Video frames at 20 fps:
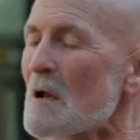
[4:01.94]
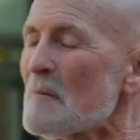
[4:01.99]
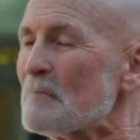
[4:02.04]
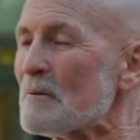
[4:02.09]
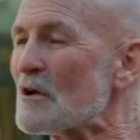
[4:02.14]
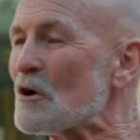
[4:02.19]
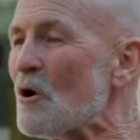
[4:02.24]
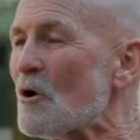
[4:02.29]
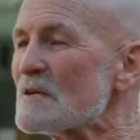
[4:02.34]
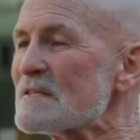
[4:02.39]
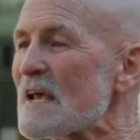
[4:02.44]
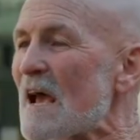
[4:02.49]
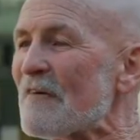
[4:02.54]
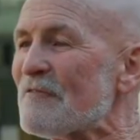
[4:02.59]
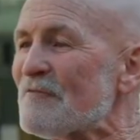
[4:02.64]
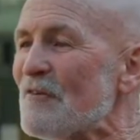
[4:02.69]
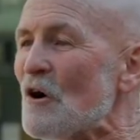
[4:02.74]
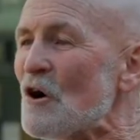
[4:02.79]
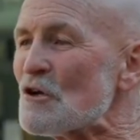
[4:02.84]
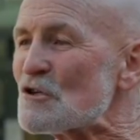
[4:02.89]
Because our
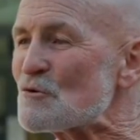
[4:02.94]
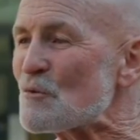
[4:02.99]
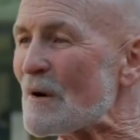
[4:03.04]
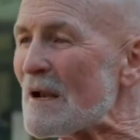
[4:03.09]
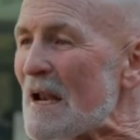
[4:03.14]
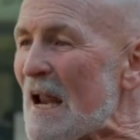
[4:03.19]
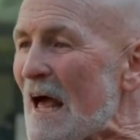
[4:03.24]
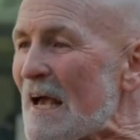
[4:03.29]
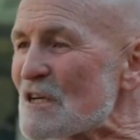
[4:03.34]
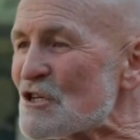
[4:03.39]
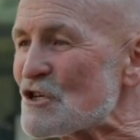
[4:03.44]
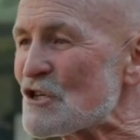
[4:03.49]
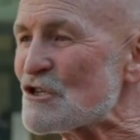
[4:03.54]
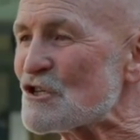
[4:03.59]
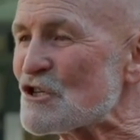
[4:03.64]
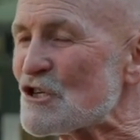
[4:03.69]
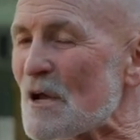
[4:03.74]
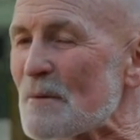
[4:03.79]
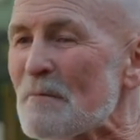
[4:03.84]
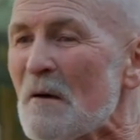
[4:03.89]
first
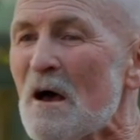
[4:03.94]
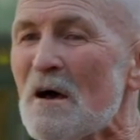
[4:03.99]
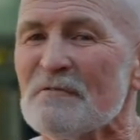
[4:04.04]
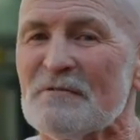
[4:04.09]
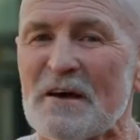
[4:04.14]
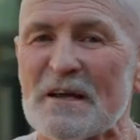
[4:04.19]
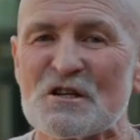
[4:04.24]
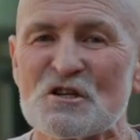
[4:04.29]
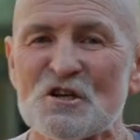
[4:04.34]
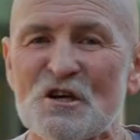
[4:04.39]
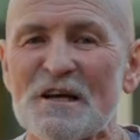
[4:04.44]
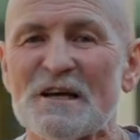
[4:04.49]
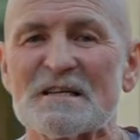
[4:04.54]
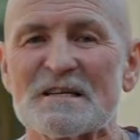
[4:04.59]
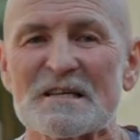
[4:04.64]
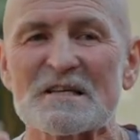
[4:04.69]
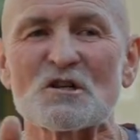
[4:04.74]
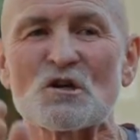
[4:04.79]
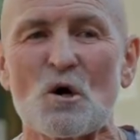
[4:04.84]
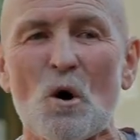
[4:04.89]
relationship that
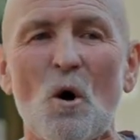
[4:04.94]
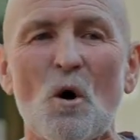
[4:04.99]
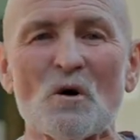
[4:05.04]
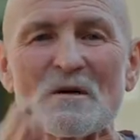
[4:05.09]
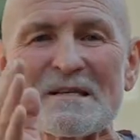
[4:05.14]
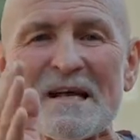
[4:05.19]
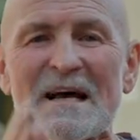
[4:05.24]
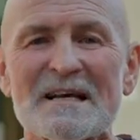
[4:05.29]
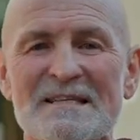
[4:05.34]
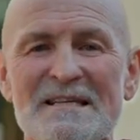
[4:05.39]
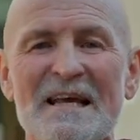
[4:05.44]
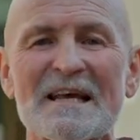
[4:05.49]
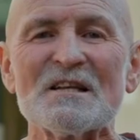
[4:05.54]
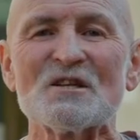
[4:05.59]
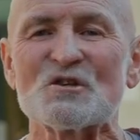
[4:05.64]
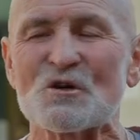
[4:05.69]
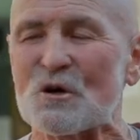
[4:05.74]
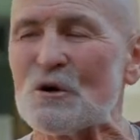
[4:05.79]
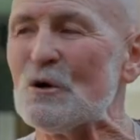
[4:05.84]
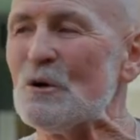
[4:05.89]
Jesus calls us
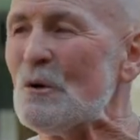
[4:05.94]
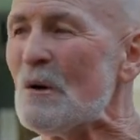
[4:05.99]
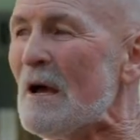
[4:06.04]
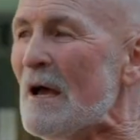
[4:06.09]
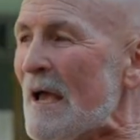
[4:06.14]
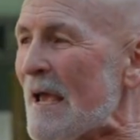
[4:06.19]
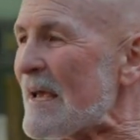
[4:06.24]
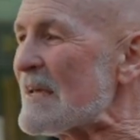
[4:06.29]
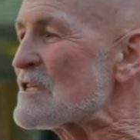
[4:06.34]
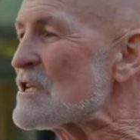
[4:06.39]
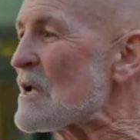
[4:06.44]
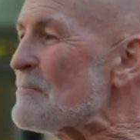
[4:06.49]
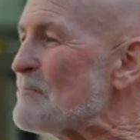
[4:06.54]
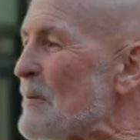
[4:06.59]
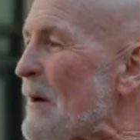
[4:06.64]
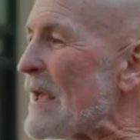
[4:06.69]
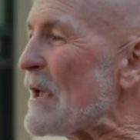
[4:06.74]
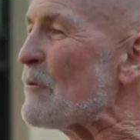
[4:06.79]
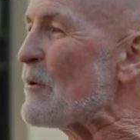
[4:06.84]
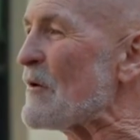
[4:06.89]
into is to
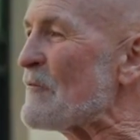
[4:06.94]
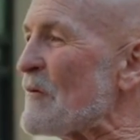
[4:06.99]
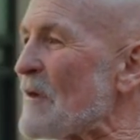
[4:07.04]
be with